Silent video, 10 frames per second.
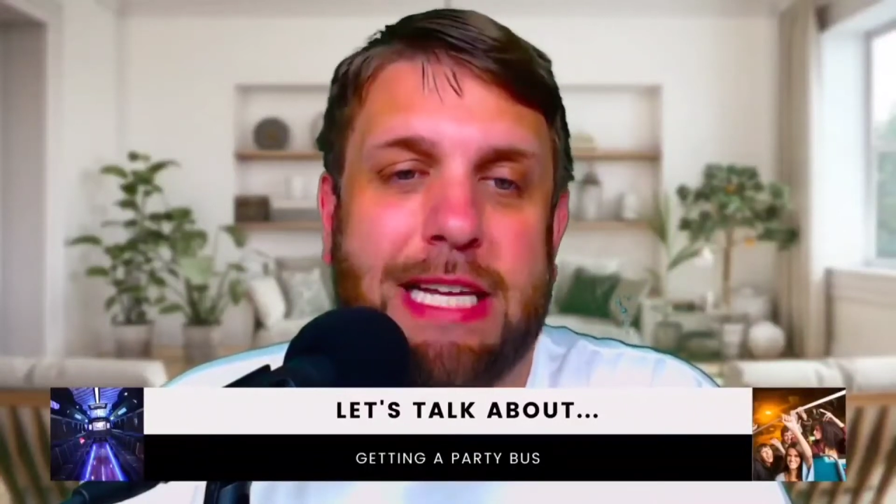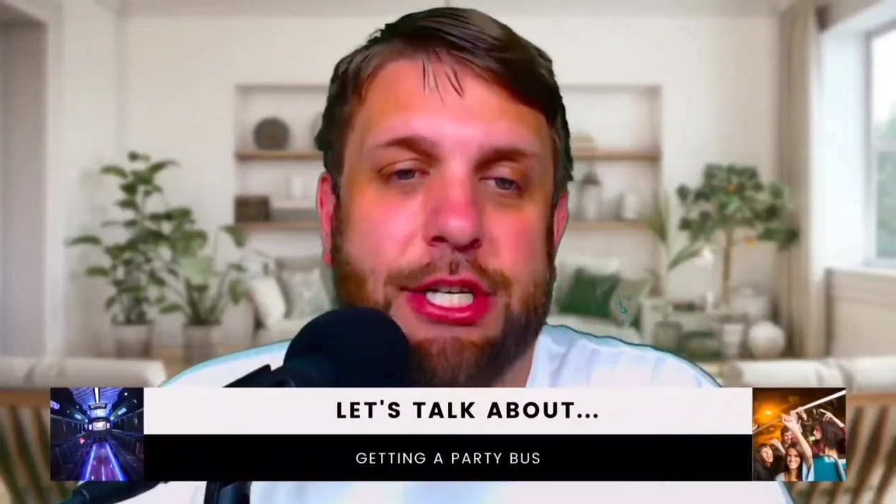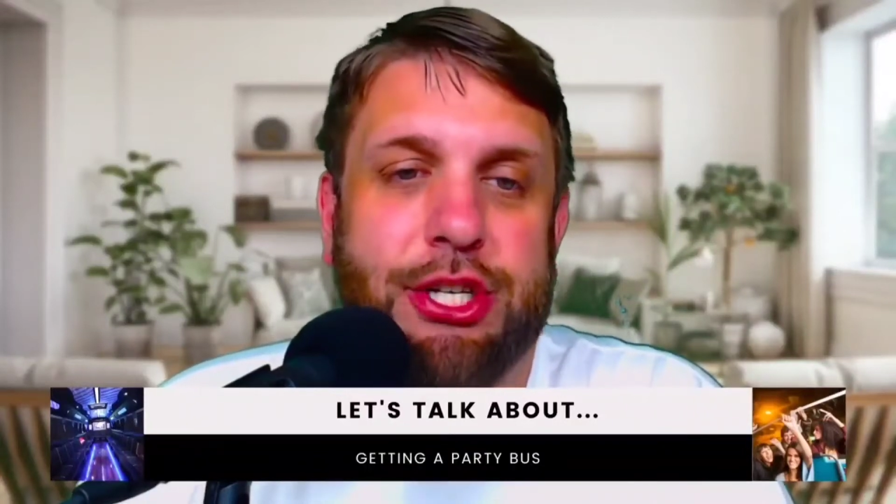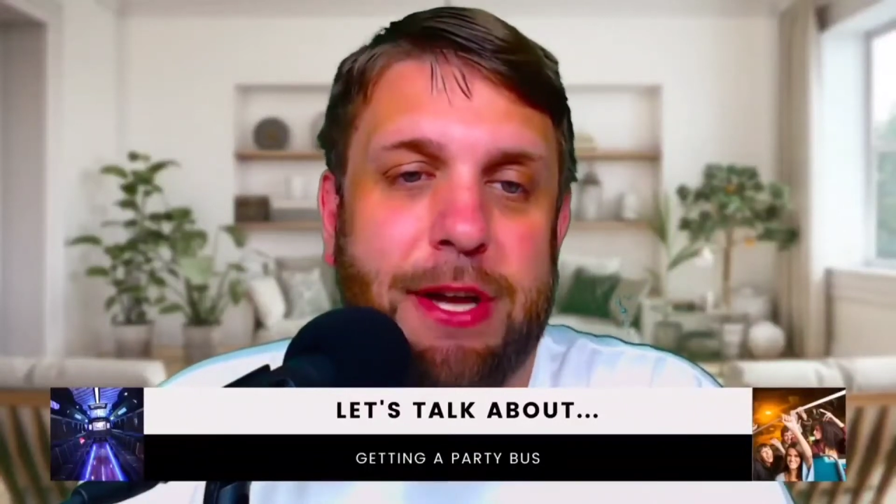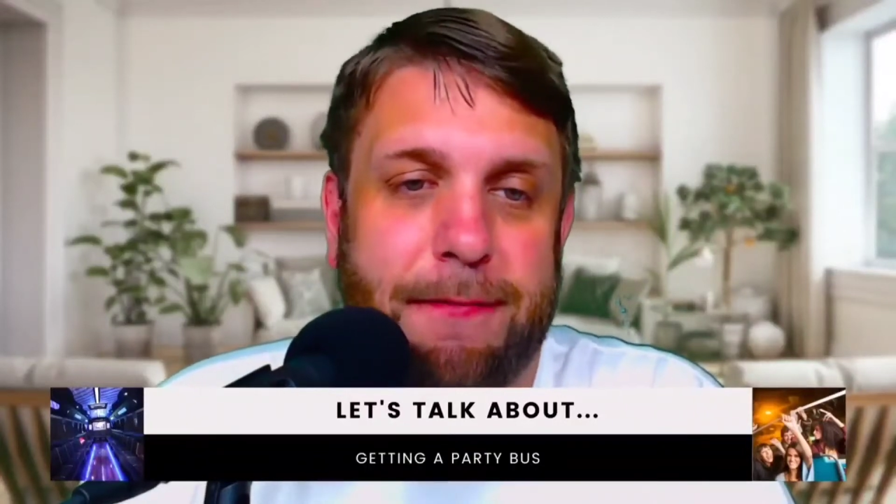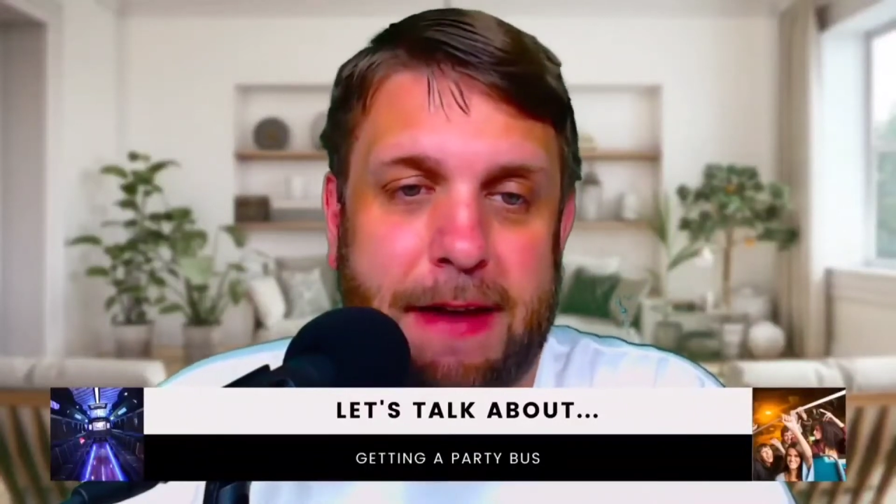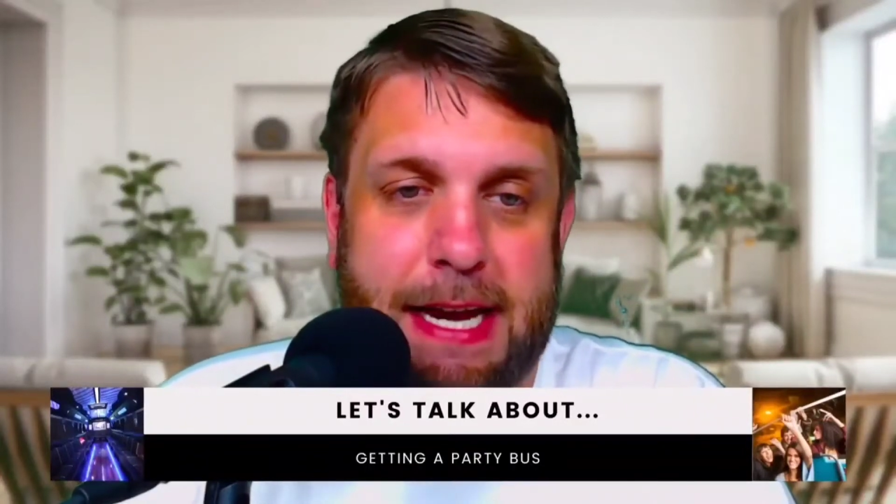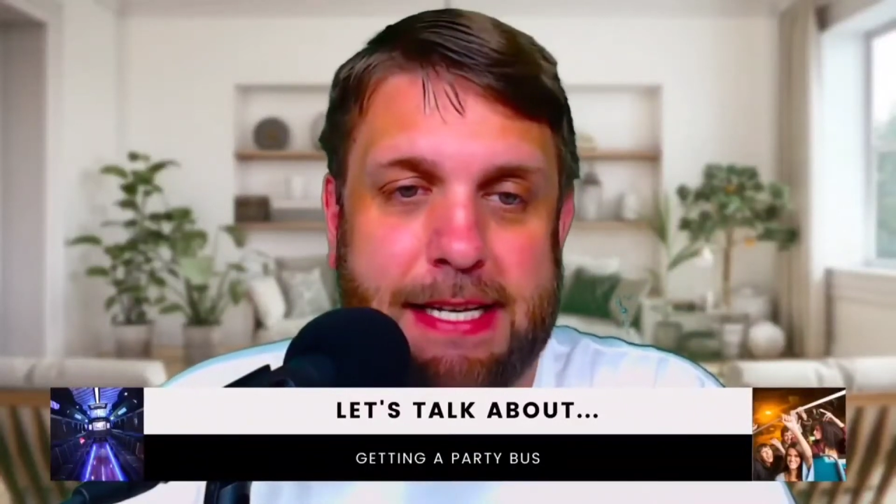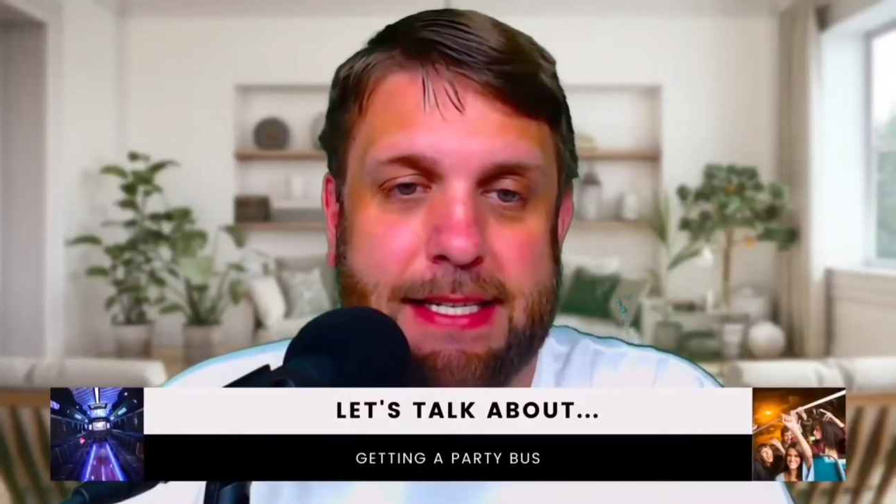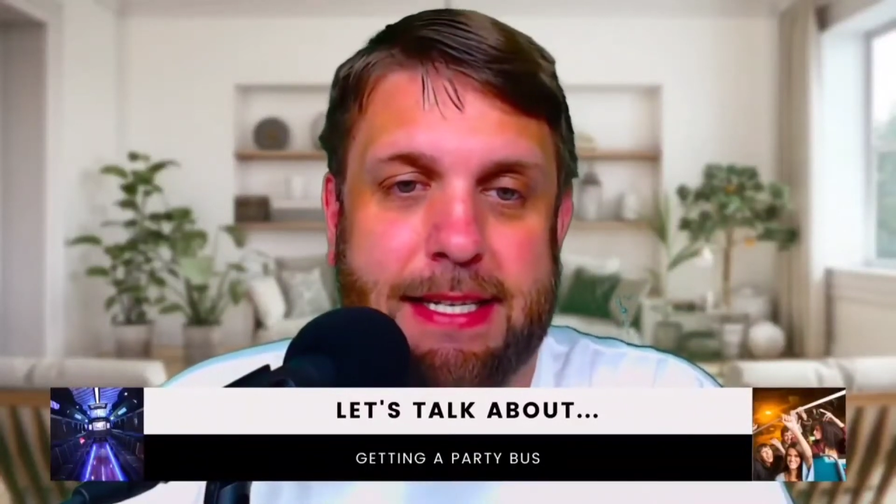
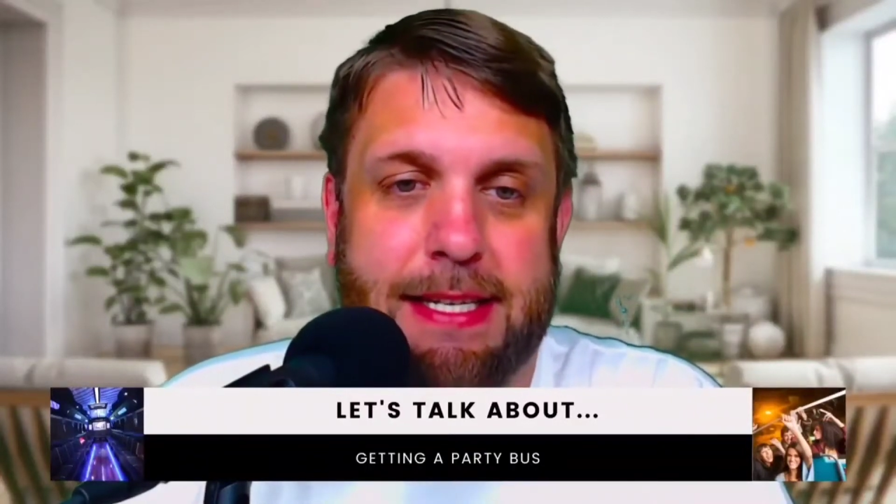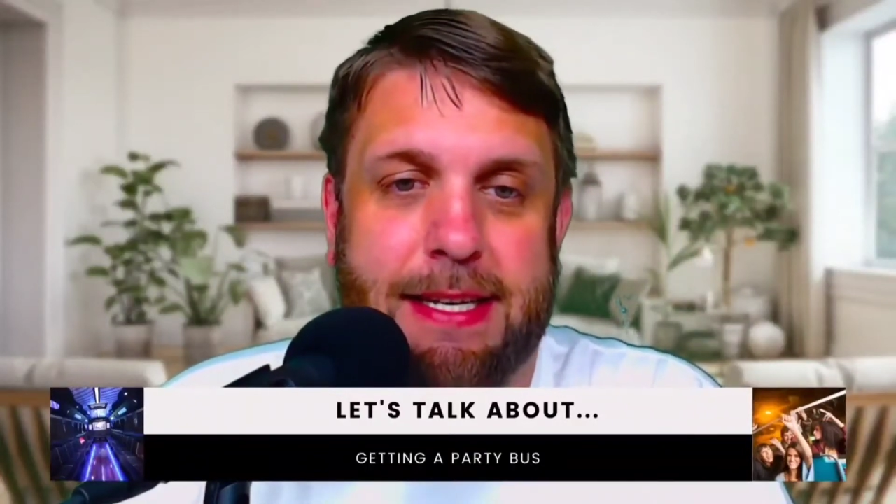shit-faced